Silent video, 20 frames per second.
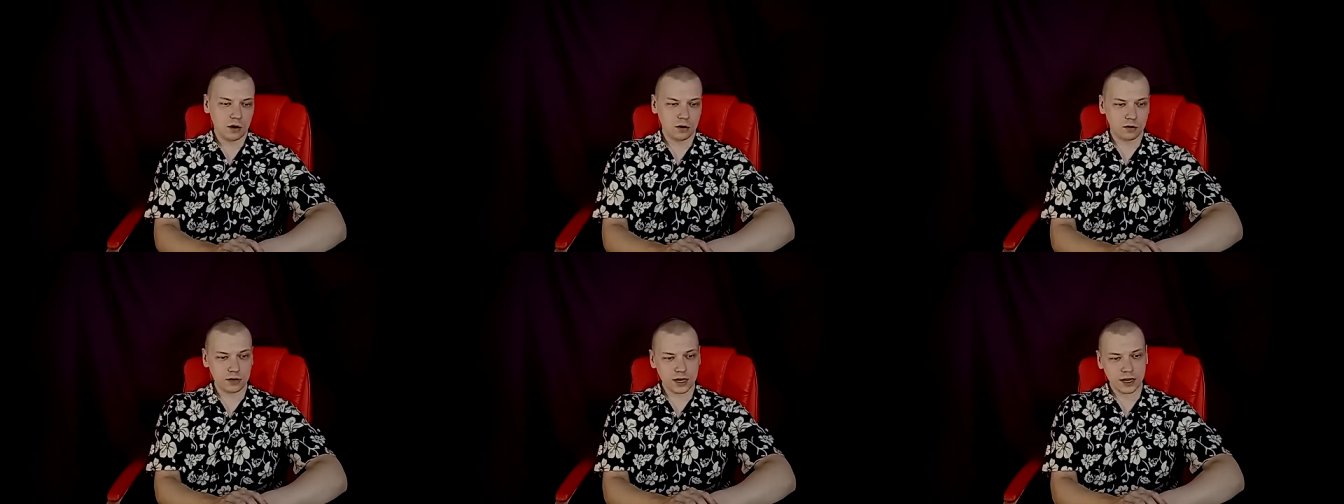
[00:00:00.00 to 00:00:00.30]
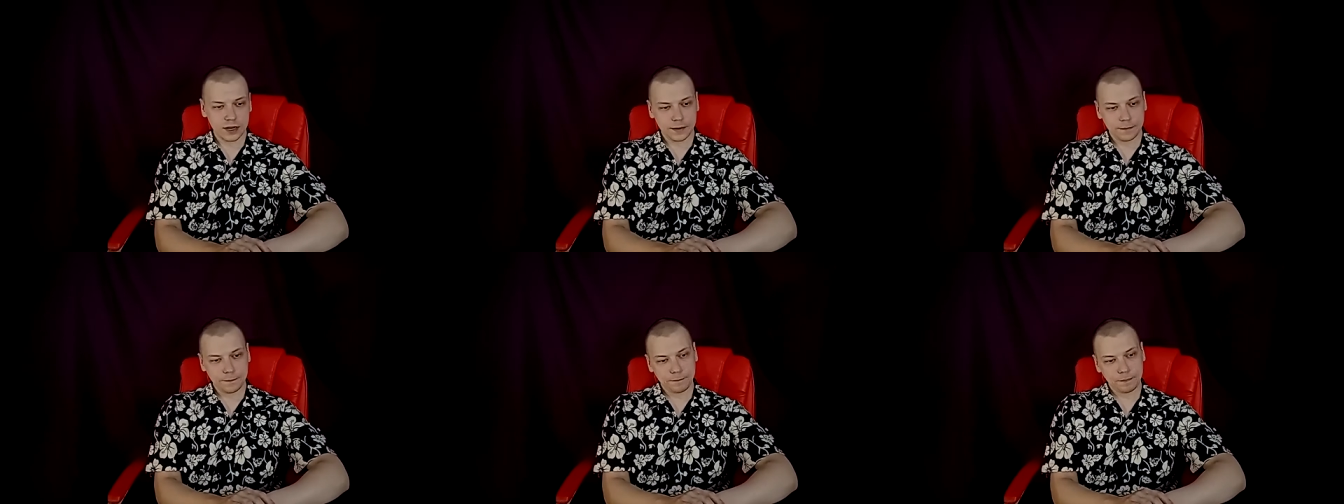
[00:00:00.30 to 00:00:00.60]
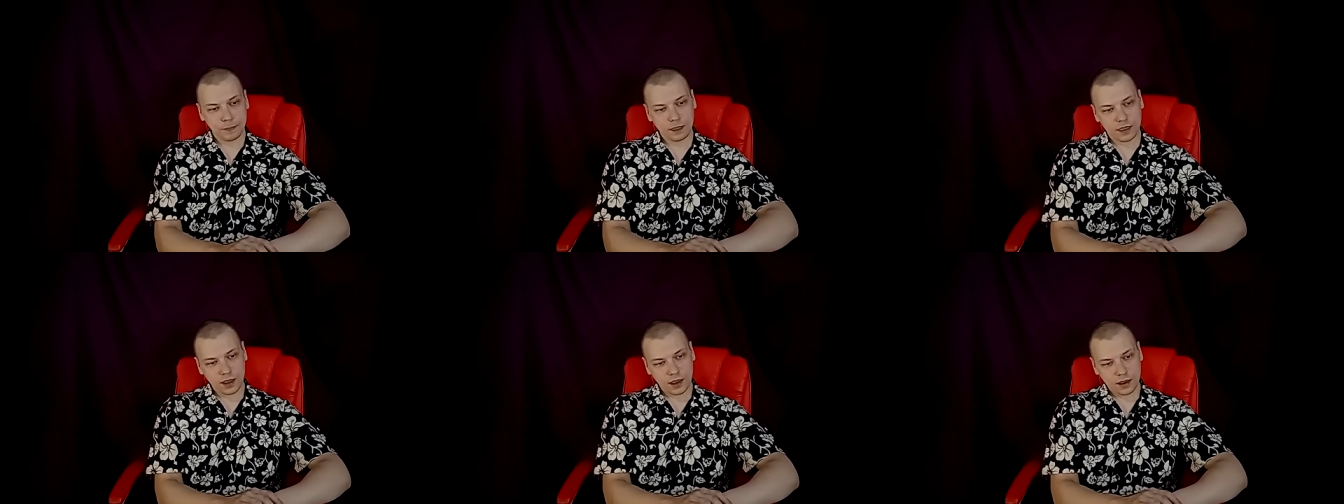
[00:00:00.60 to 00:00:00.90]
All right,
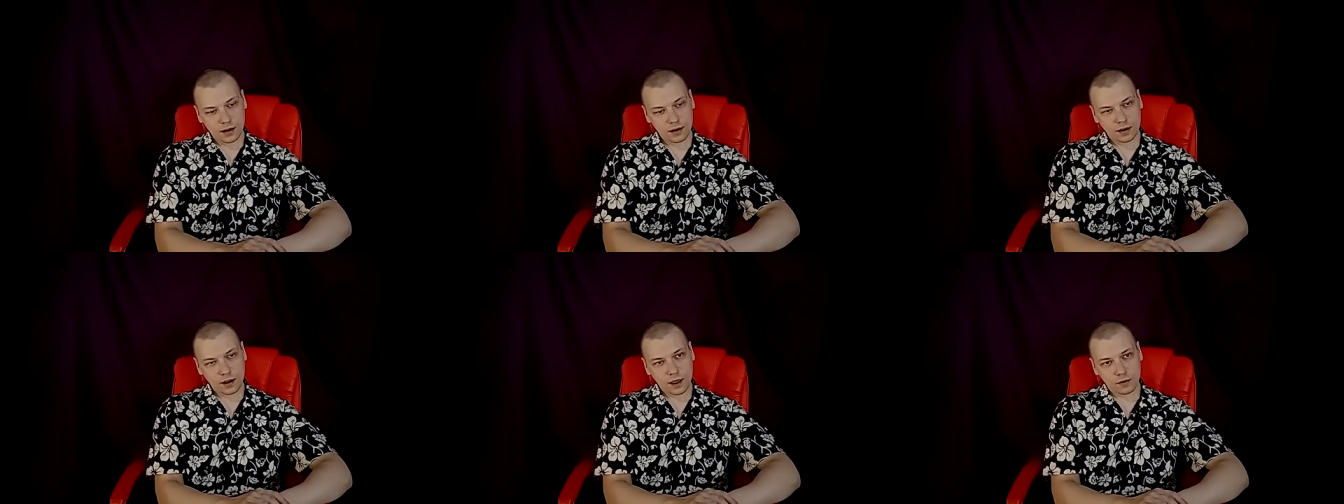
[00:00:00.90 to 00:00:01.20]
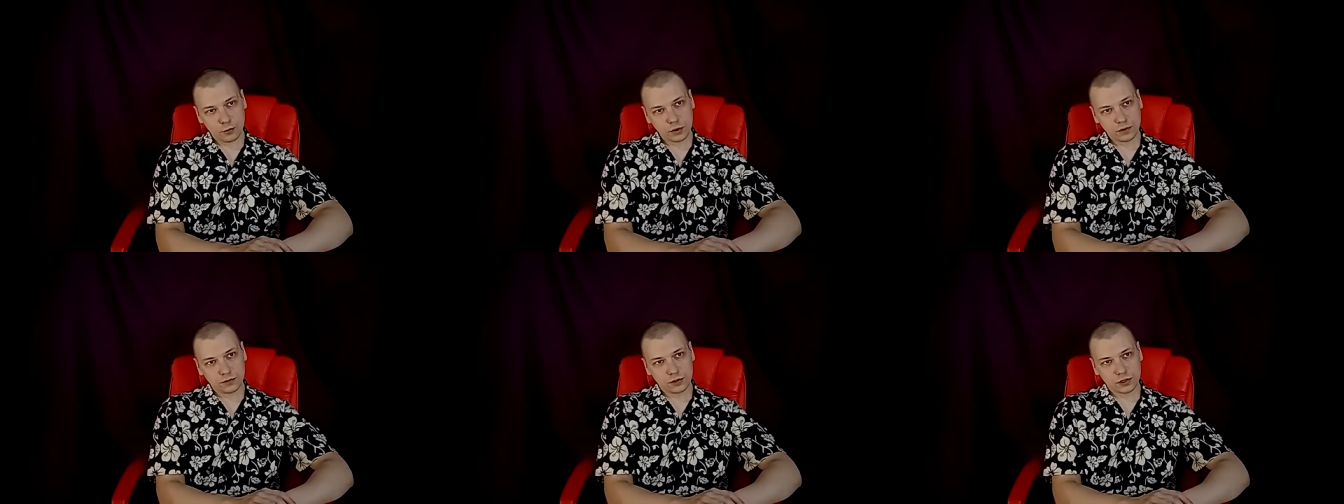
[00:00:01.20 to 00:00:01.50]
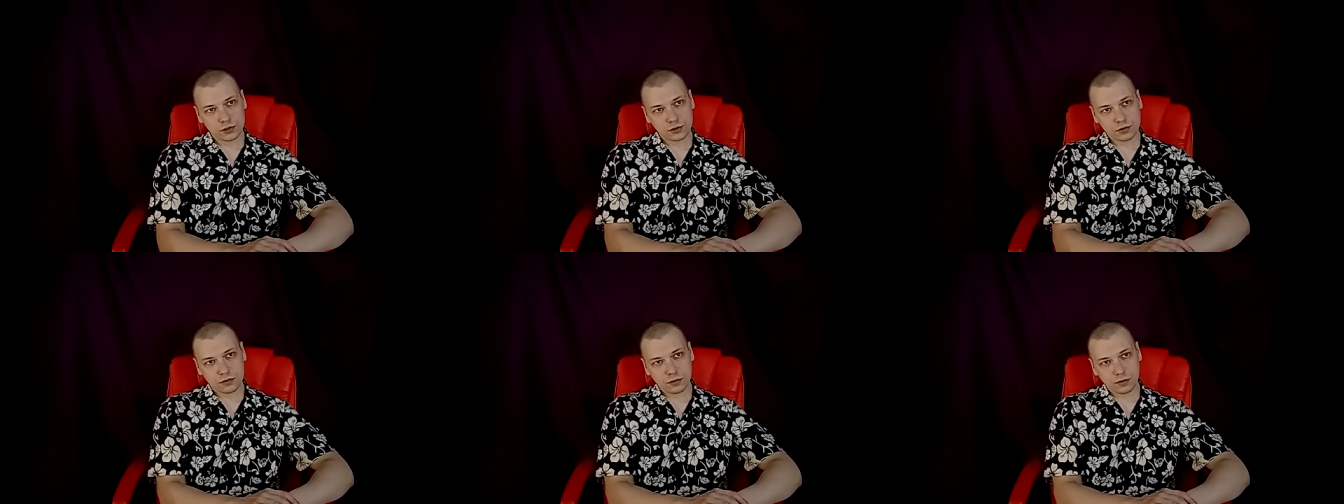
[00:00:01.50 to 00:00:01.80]
then uh, we've
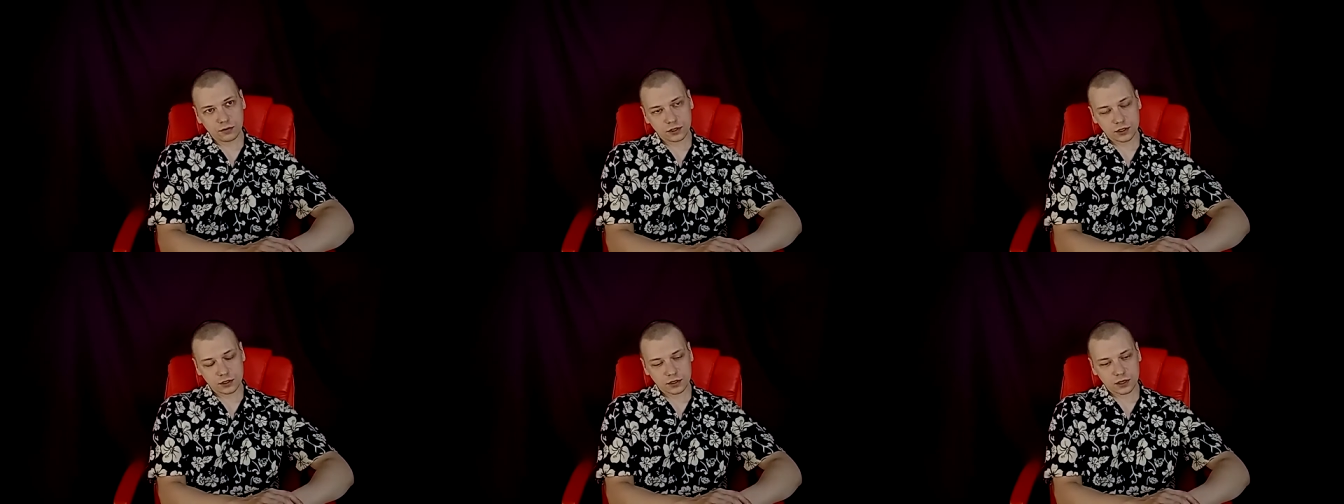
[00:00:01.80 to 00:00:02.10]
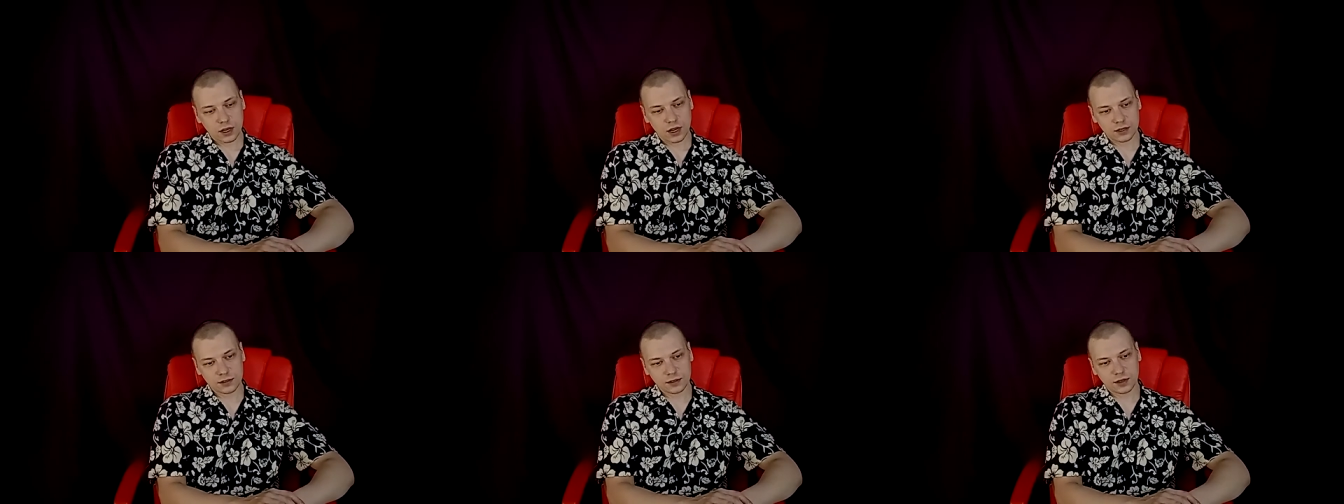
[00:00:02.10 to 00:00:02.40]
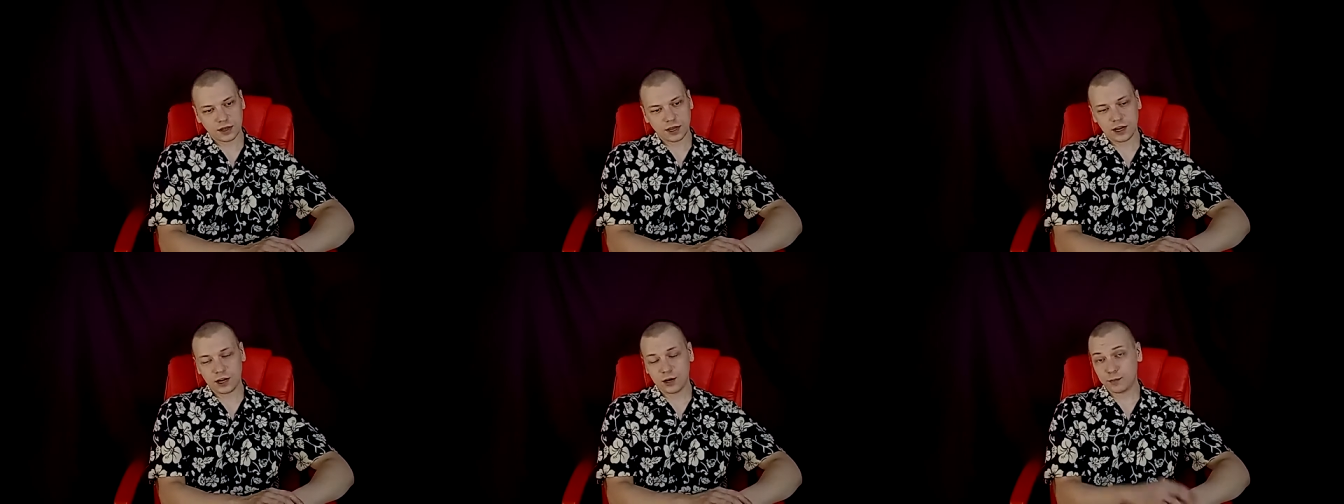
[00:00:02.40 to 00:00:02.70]
dis discussed
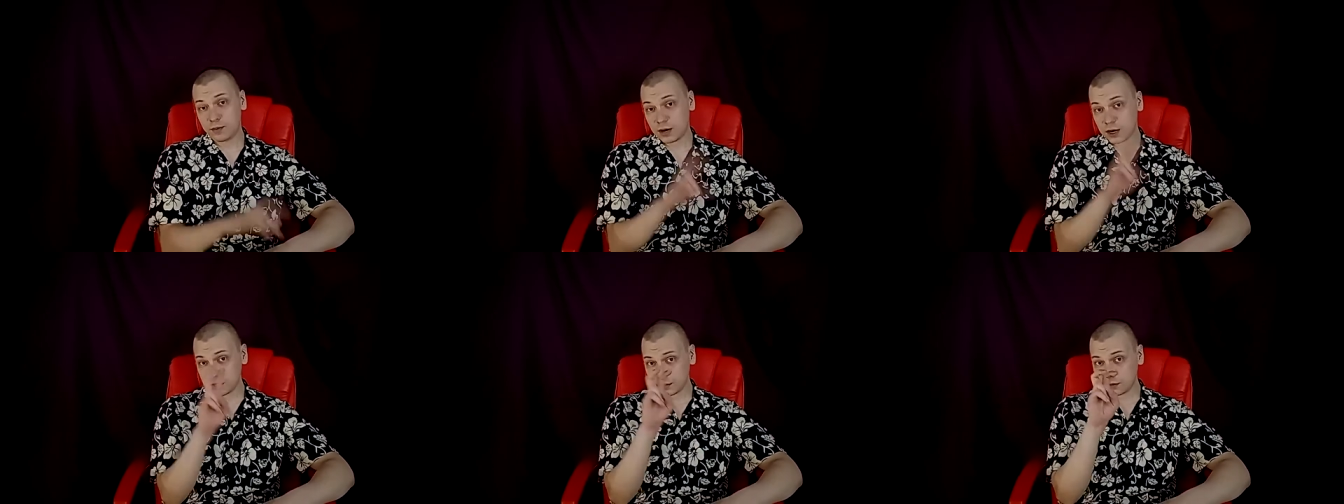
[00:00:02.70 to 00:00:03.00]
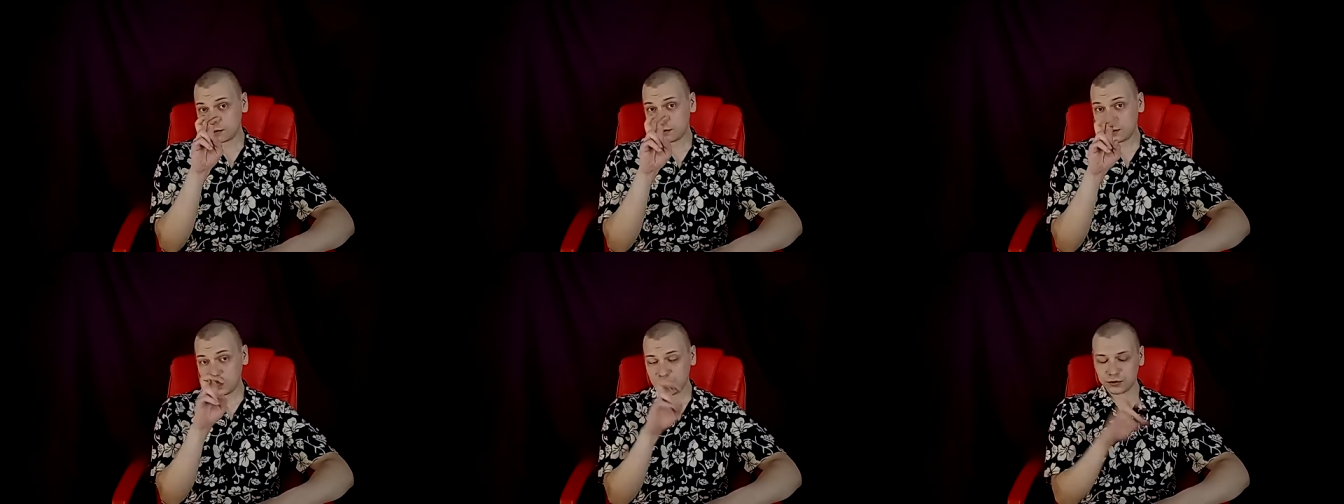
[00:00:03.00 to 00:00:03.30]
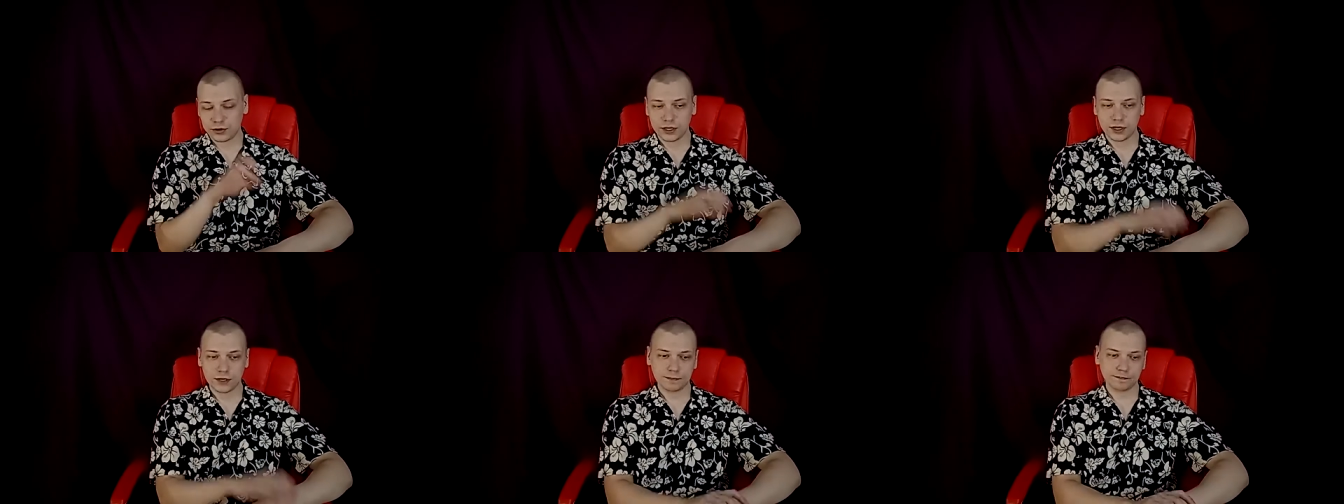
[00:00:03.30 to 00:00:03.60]
hair part
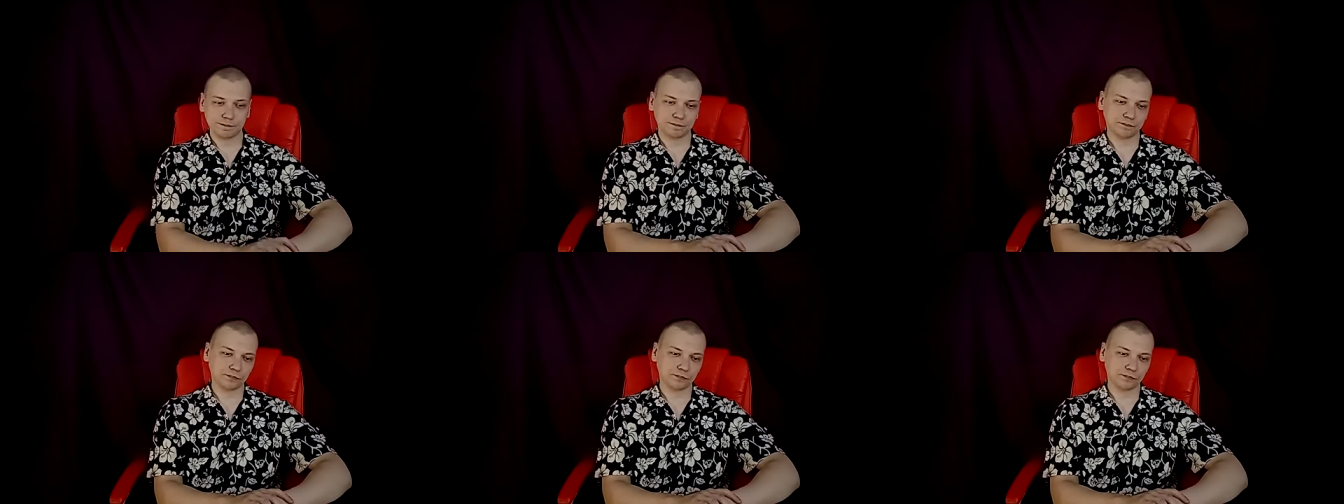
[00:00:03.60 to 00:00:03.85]
theory,